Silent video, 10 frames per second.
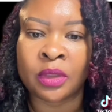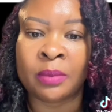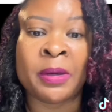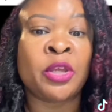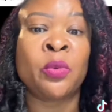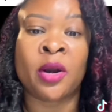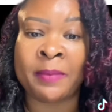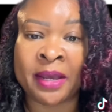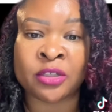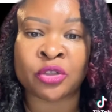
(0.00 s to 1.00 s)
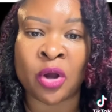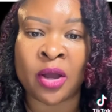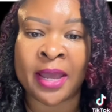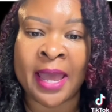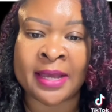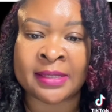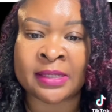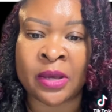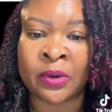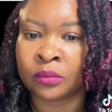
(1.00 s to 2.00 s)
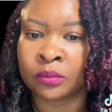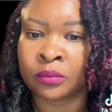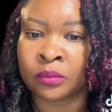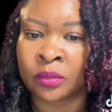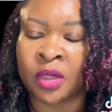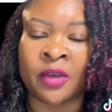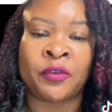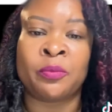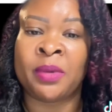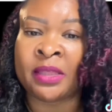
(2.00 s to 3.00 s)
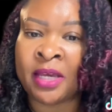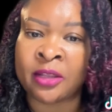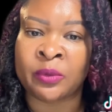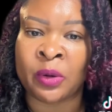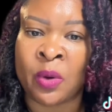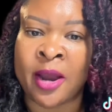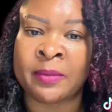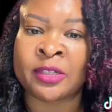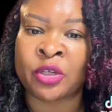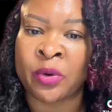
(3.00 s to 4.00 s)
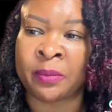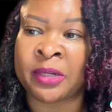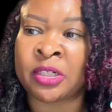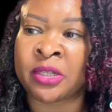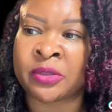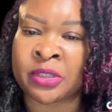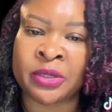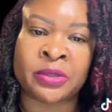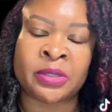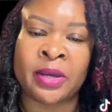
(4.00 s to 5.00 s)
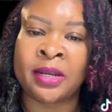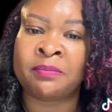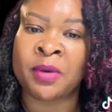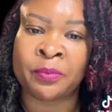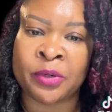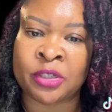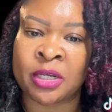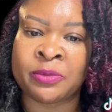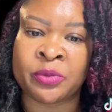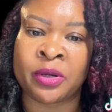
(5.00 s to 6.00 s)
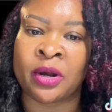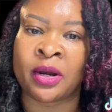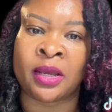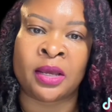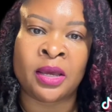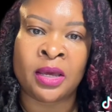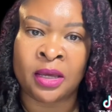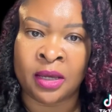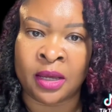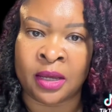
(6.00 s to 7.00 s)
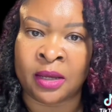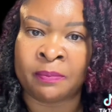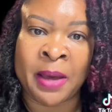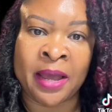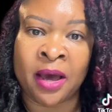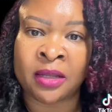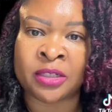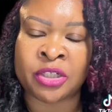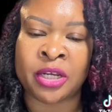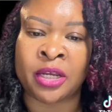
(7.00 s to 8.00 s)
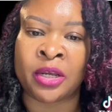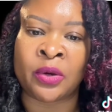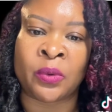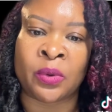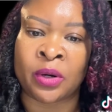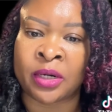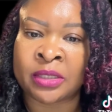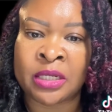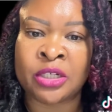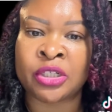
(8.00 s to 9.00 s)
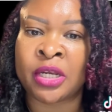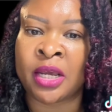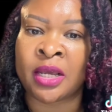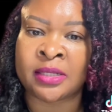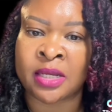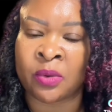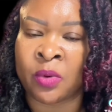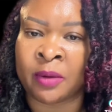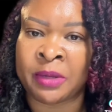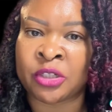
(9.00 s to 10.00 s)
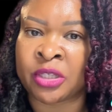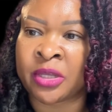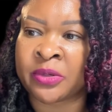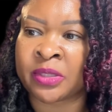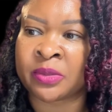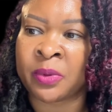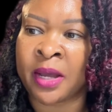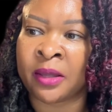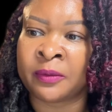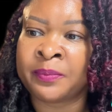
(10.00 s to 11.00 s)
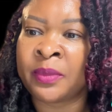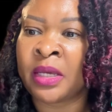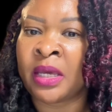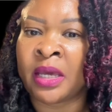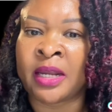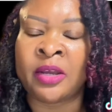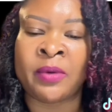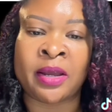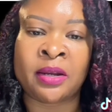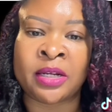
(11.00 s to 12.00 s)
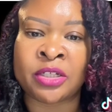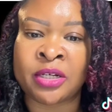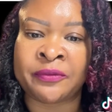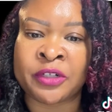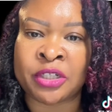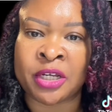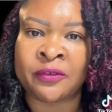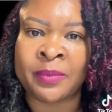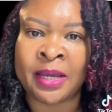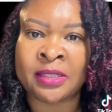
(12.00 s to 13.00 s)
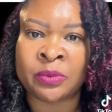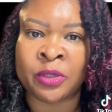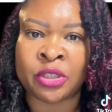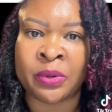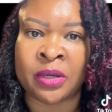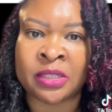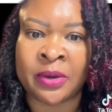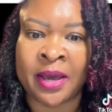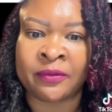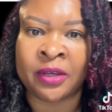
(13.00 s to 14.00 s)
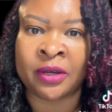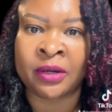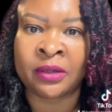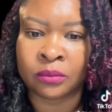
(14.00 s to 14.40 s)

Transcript: But you want to make a strong case. So if you meet the other requirements, you want to mention those too. So any memberships regarding biology or teaching, he's going to want to mention those as well. Any recognition of achievements, which you also have here.